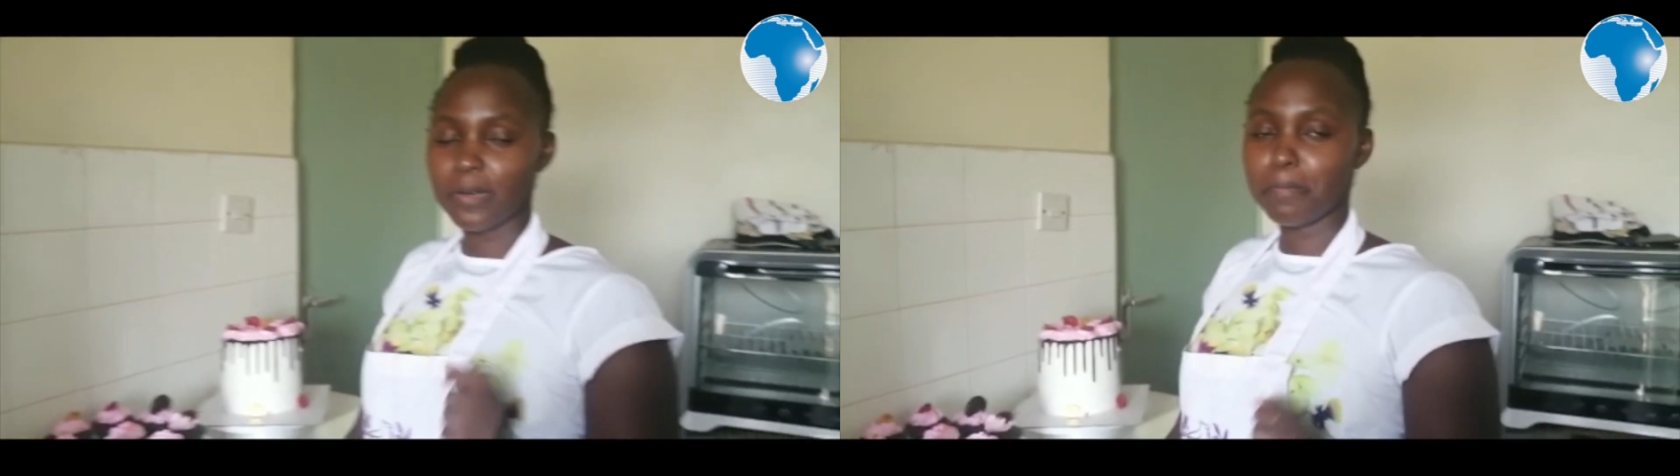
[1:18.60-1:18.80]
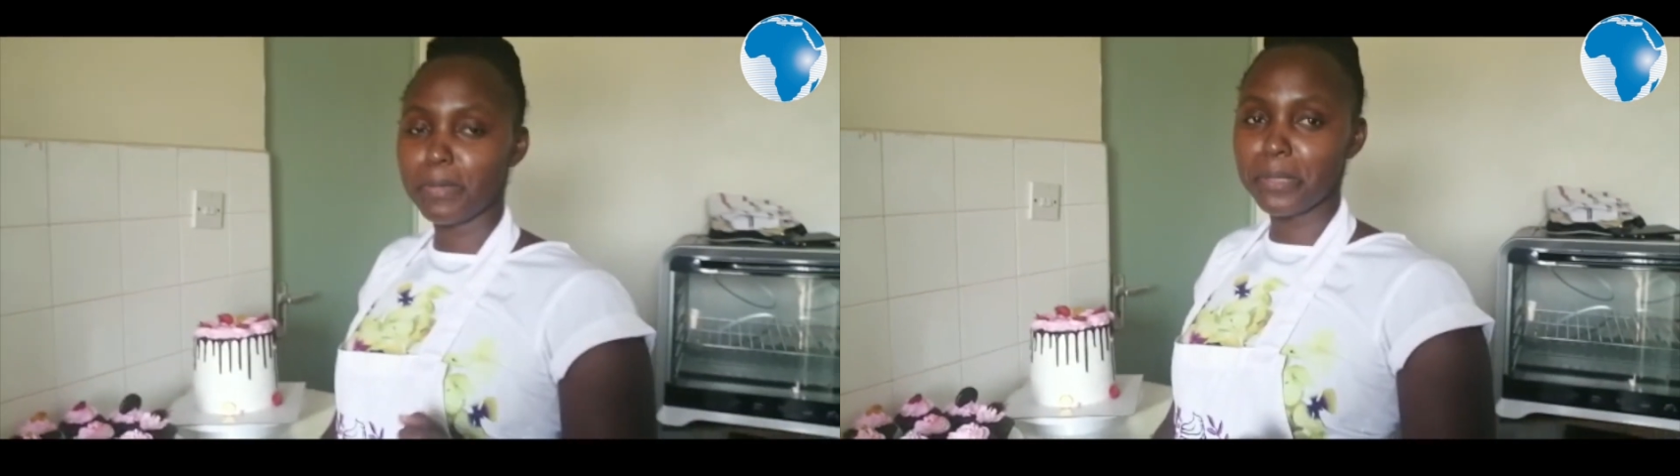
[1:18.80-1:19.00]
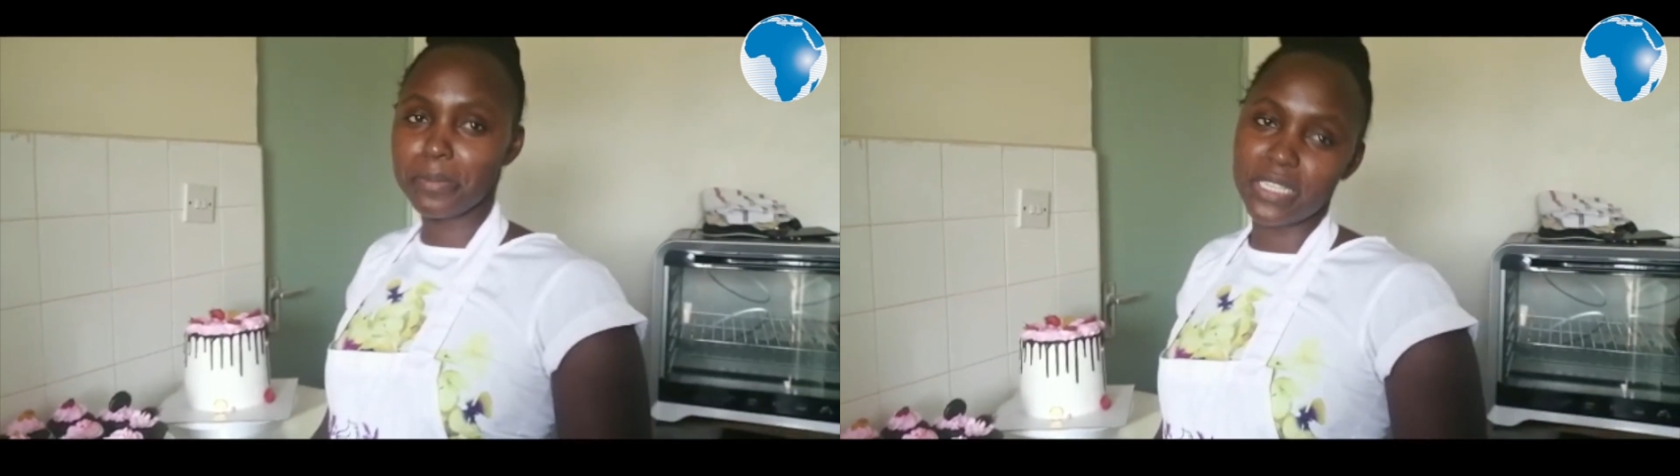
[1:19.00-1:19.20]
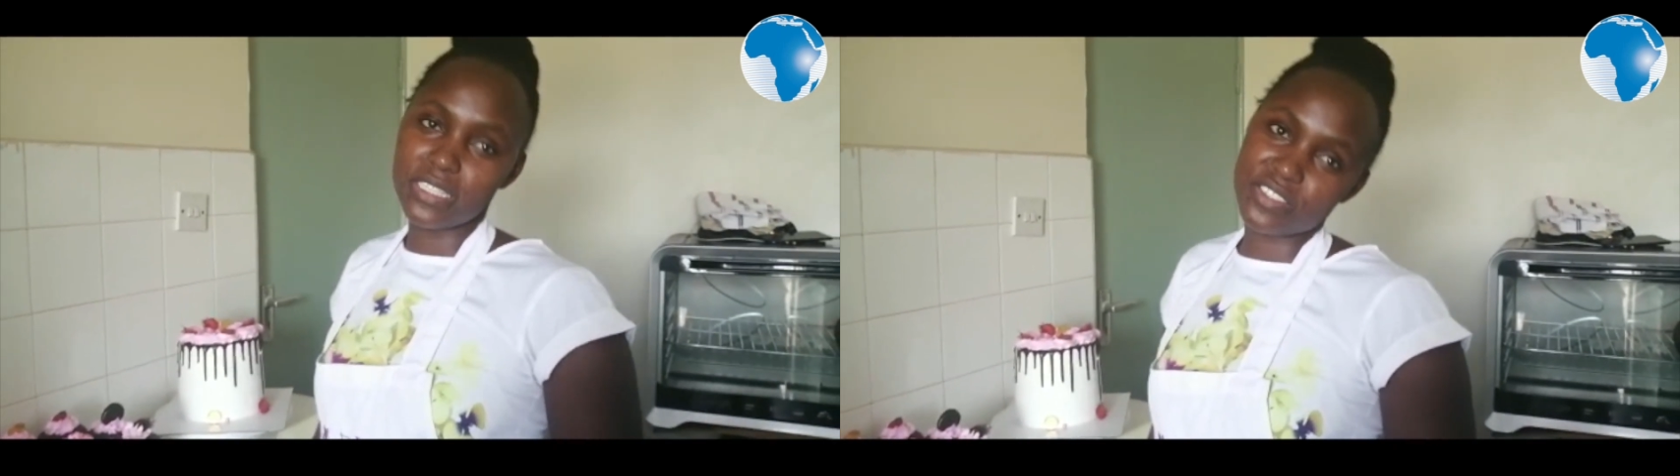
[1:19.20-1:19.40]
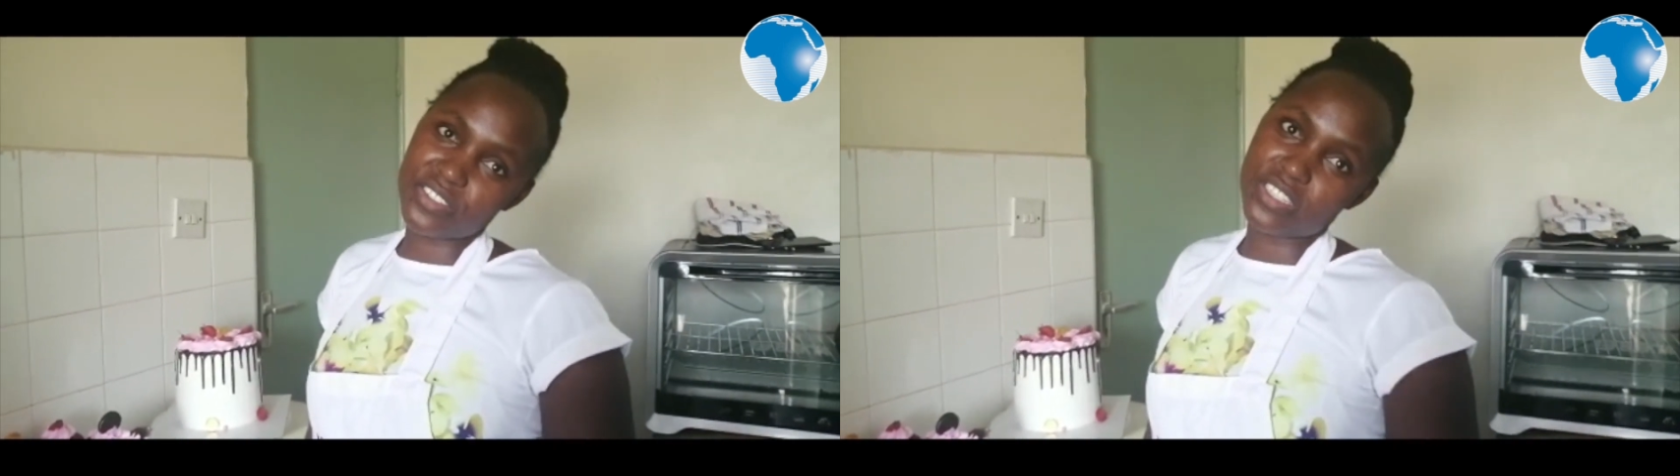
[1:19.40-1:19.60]
My
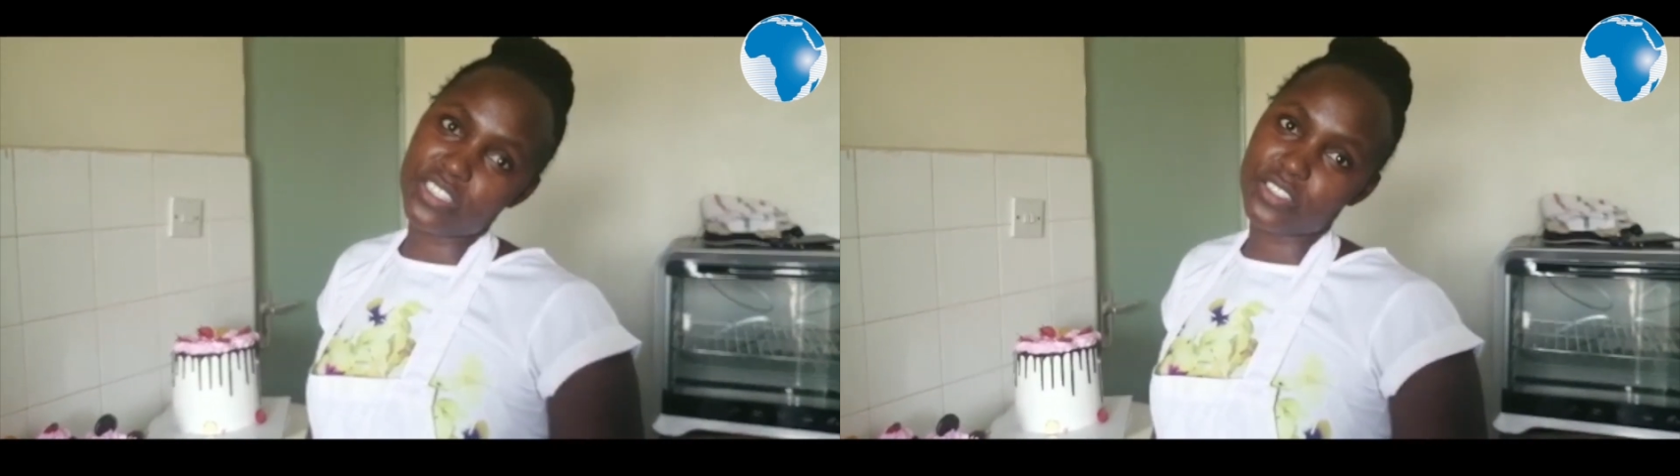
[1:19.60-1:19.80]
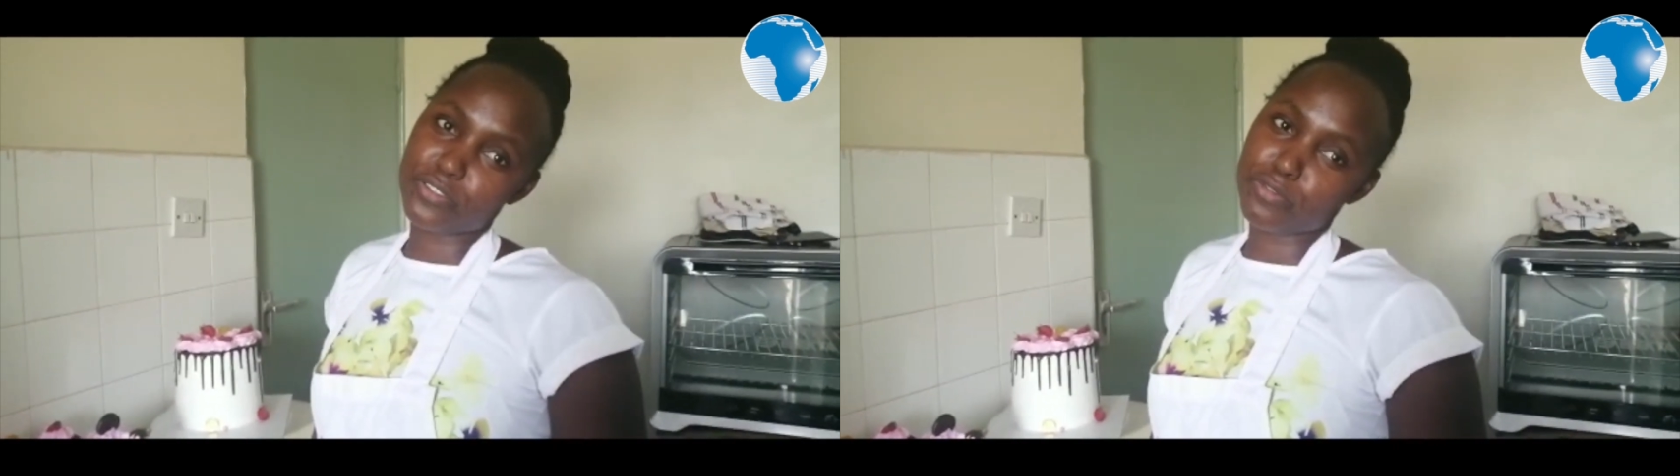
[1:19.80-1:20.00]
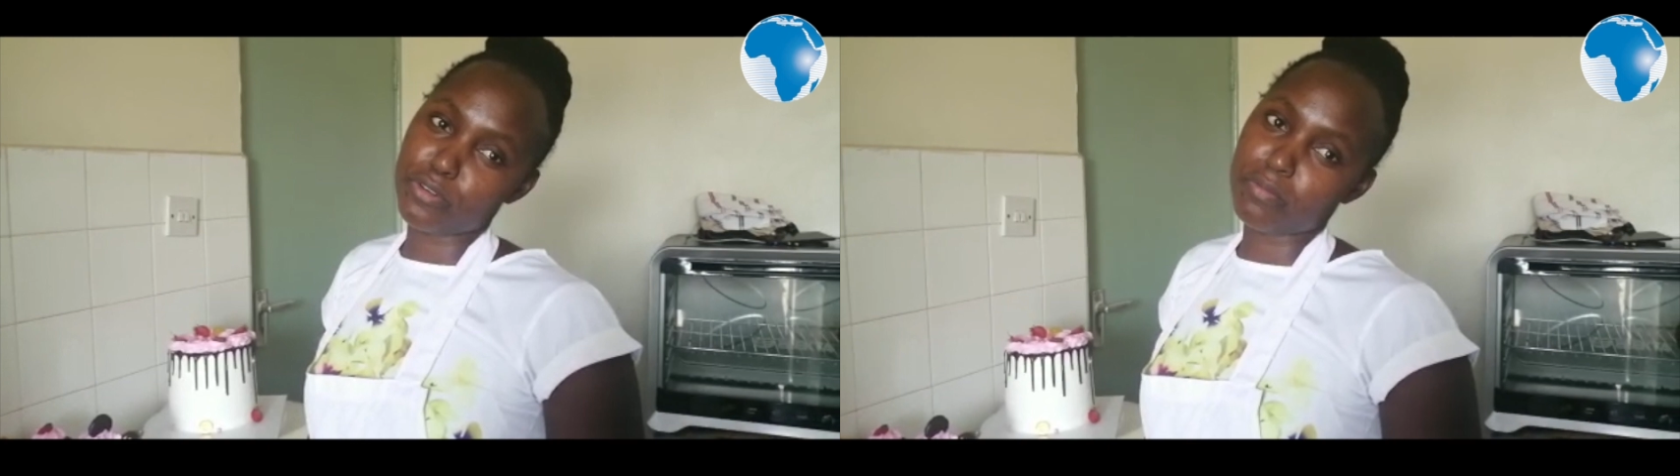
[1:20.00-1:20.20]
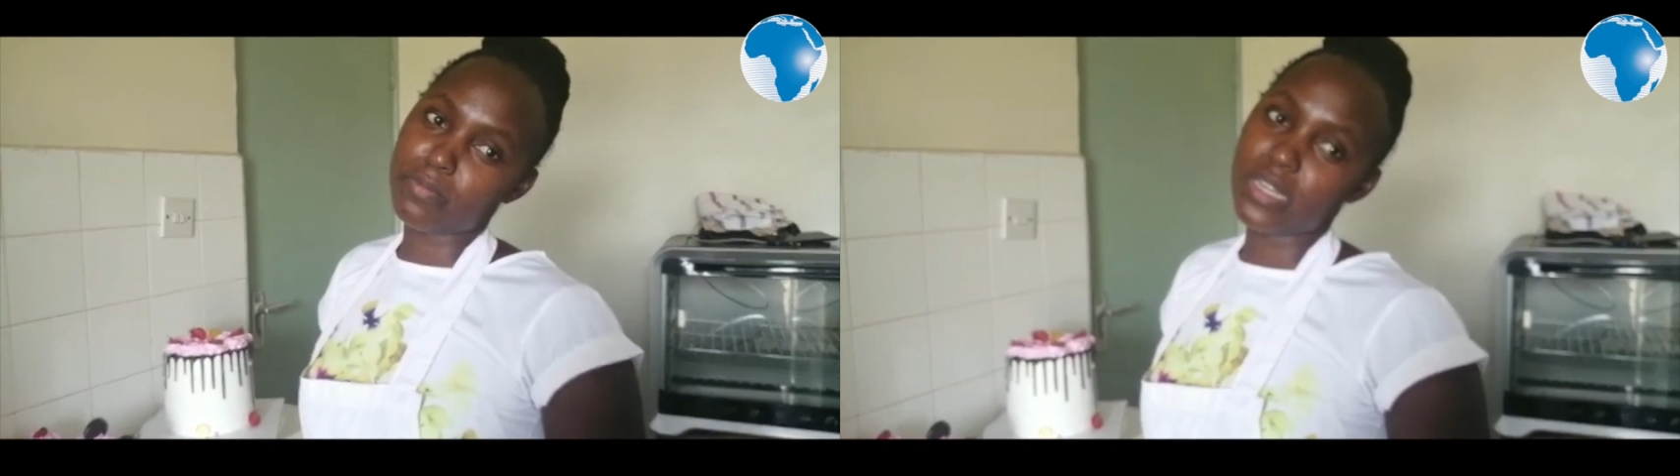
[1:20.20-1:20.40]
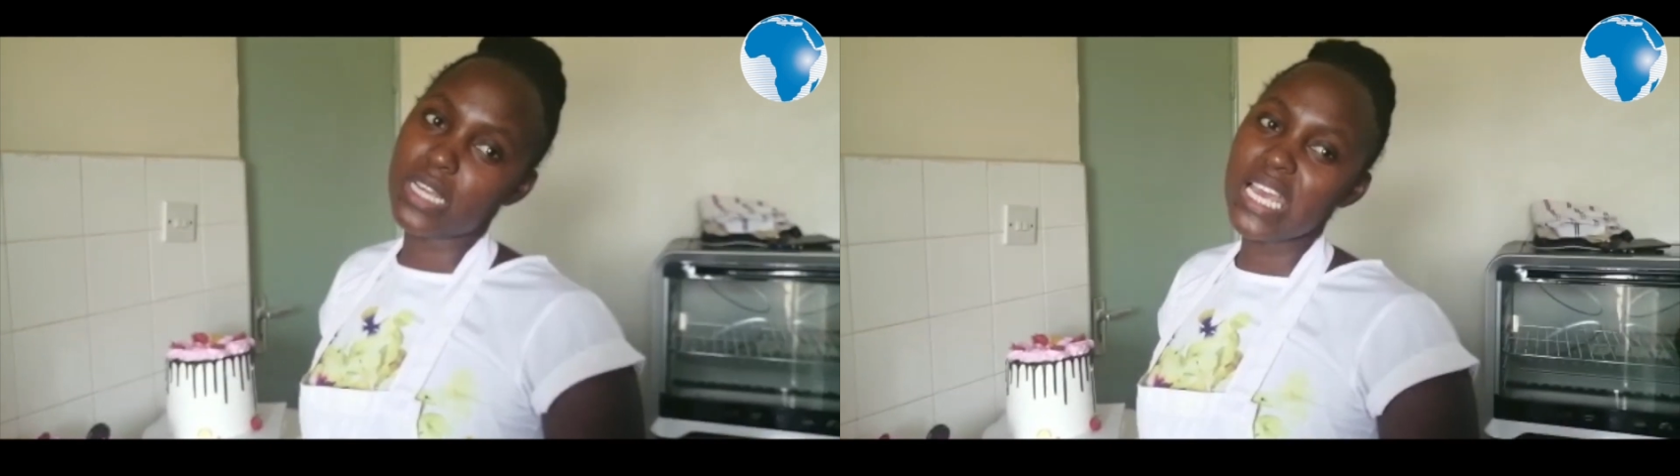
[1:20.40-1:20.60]
price ranges from